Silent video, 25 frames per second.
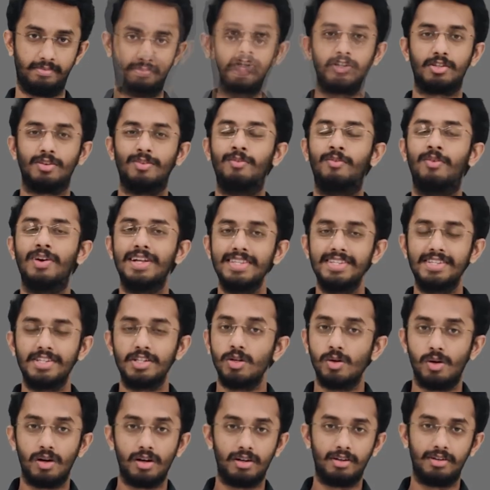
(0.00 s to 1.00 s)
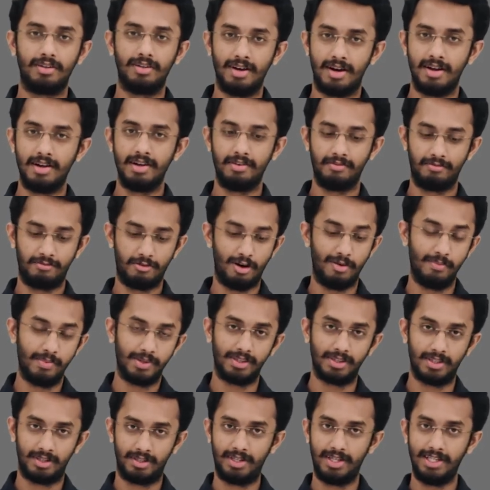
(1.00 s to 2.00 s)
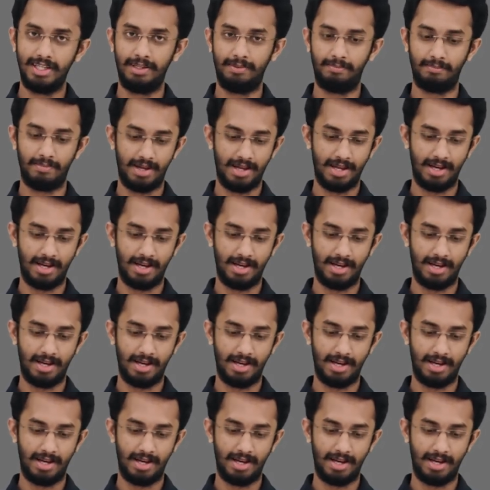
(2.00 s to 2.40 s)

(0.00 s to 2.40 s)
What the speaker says: So once you are done forming the team